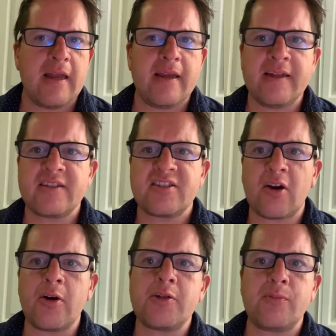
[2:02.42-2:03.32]
it
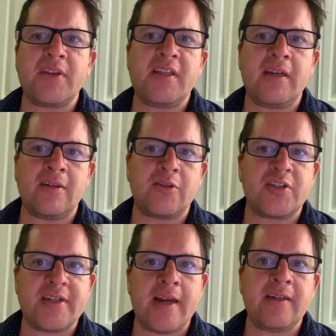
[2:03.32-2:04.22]
starts with the
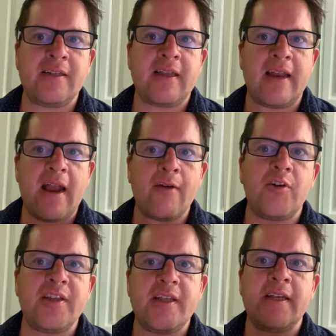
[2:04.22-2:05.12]
understanding that
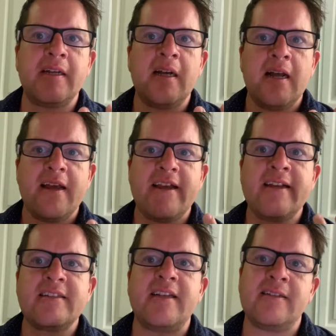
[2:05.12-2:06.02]
everything
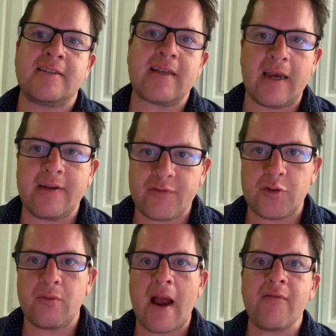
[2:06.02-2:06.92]
is inside of
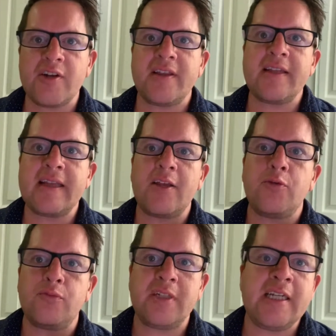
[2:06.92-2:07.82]
you. Everything that
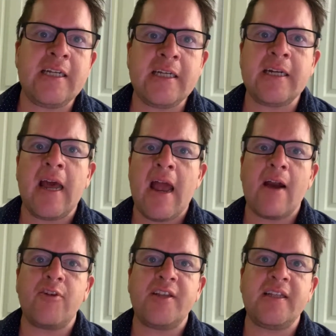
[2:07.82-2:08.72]
you need,
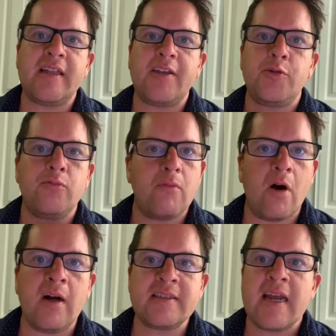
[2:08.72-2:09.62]
everything that you
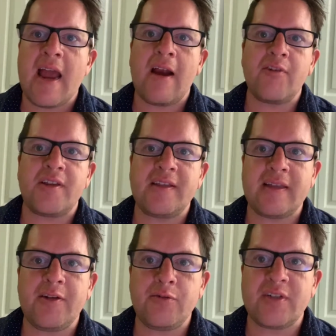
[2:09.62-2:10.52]
want, everything
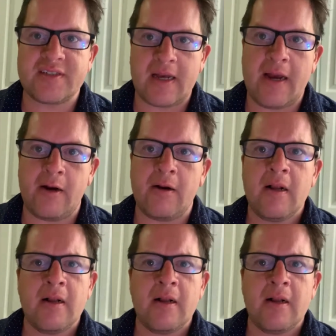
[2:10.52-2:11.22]
that you desire.